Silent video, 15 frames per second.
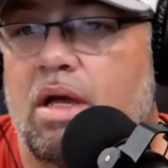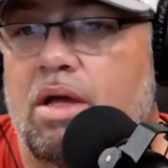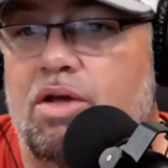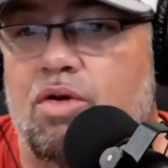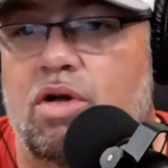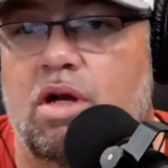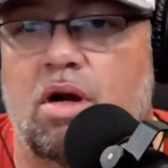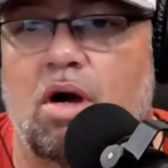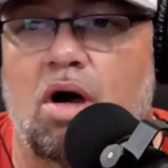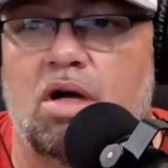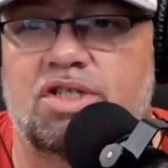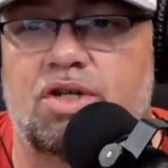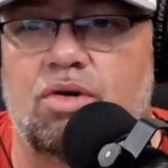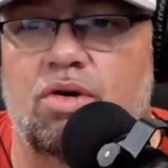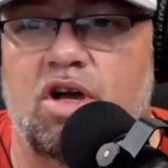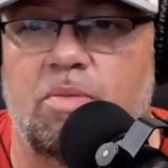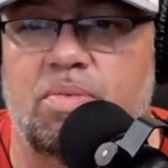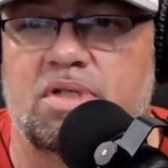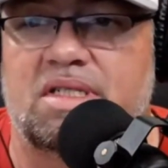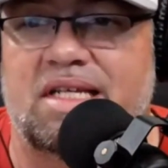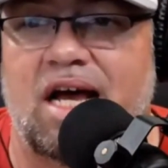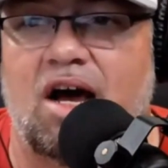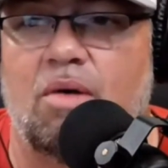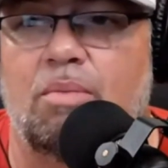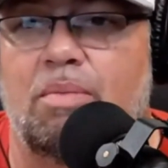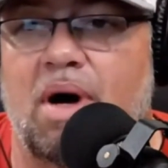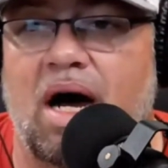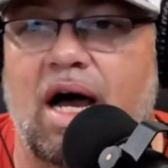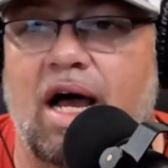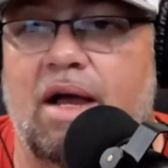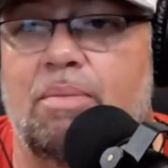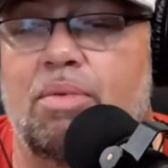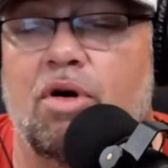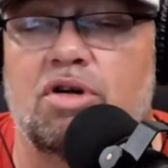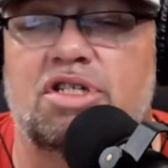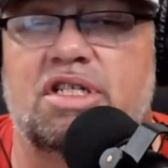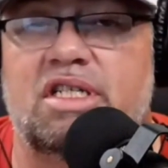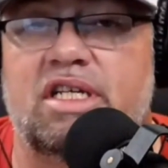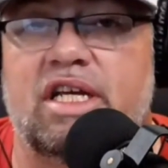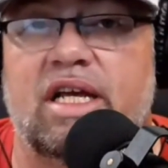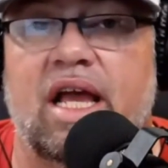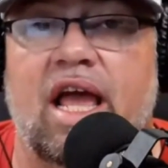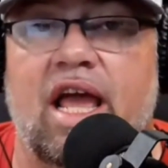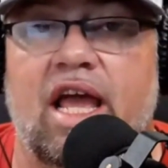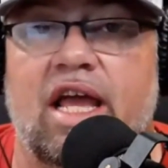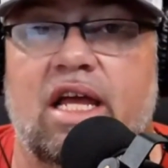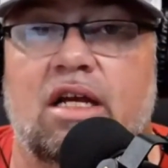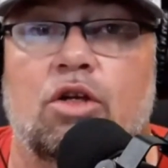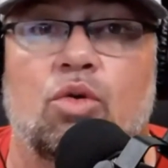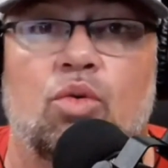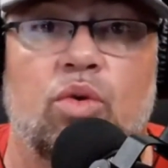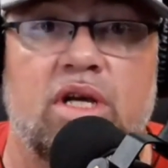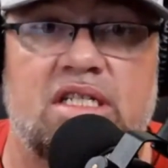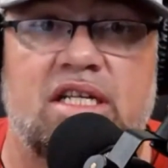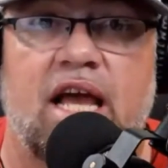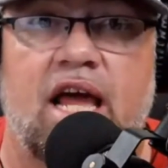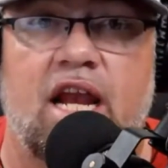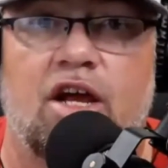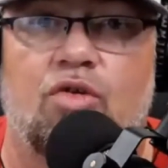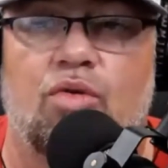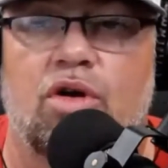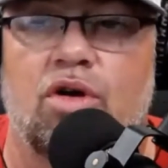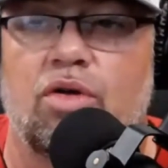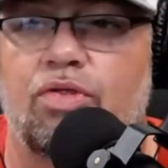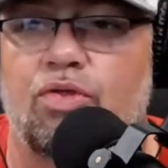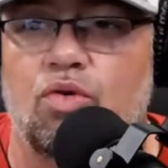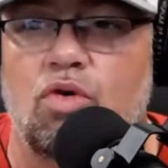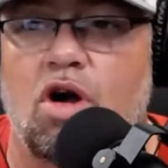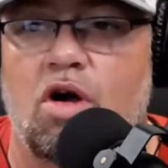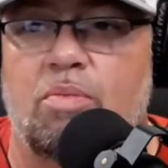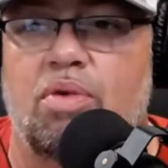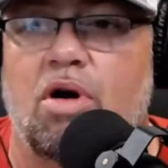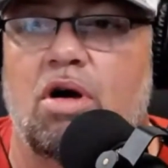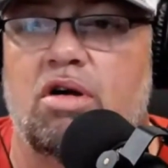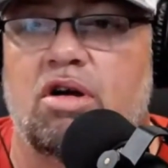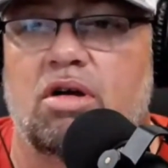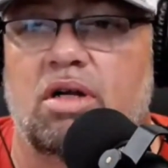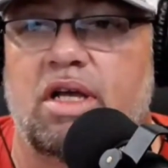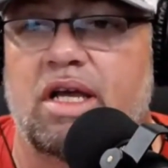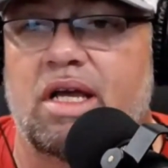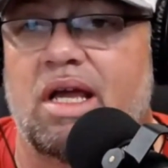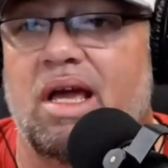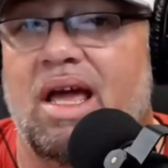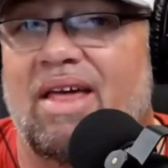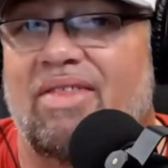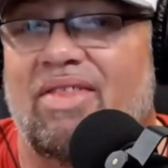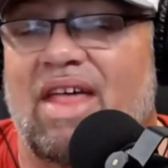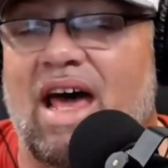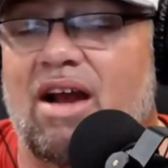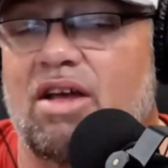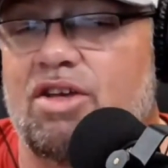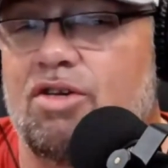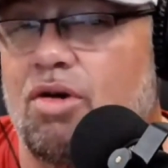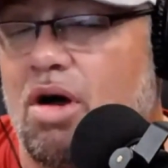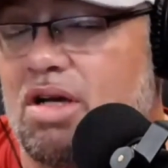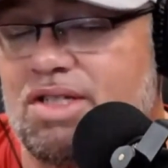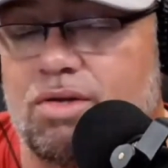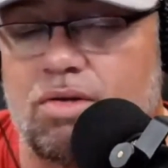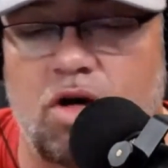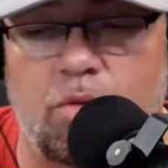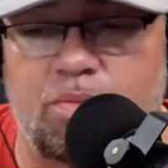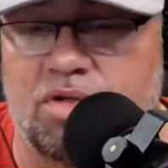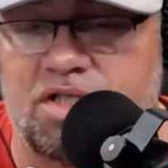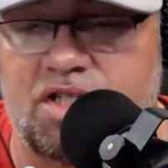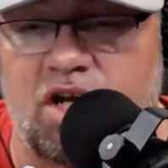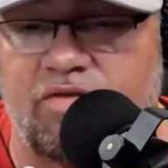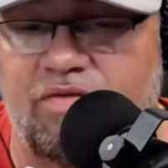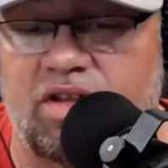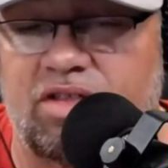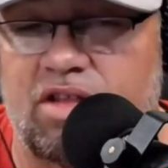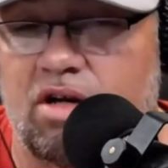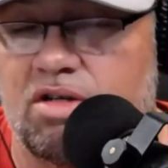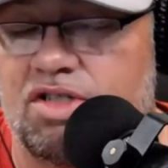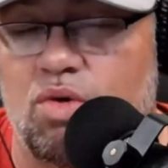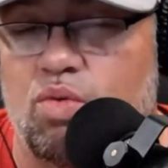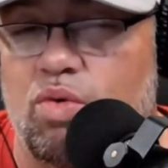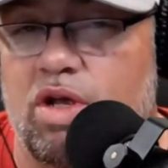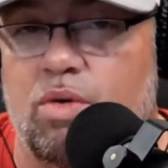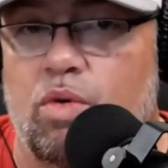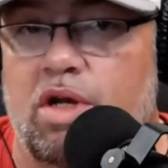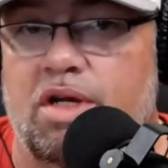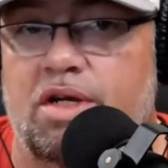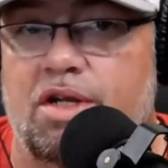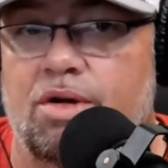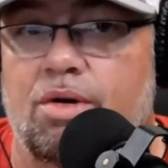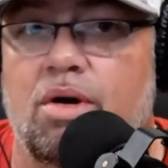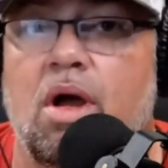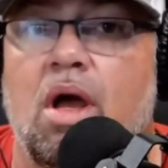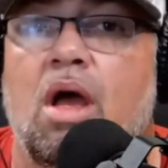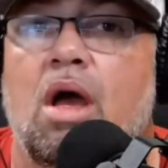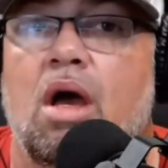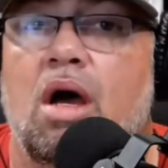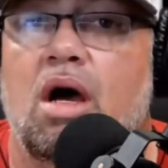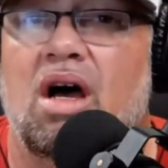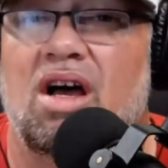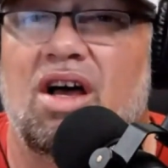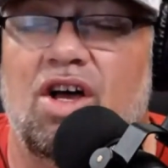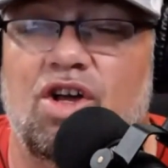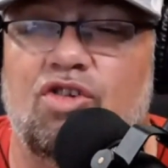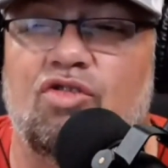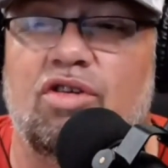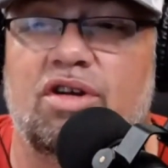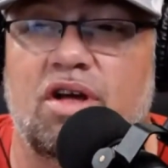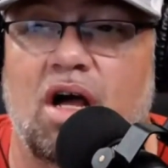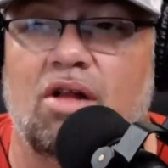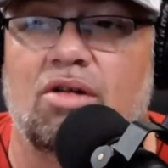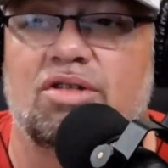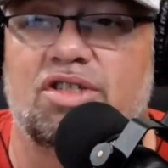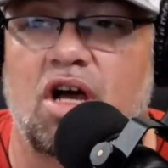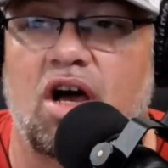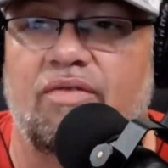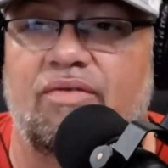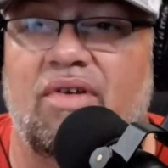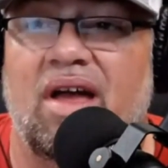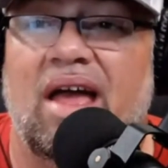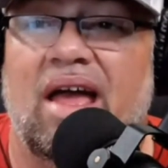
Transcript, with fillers: You can also help us out by purchasing a Louisiana grill through our partner link that you'll also help yourself out there. It's a win-win deal. A hundred dollars off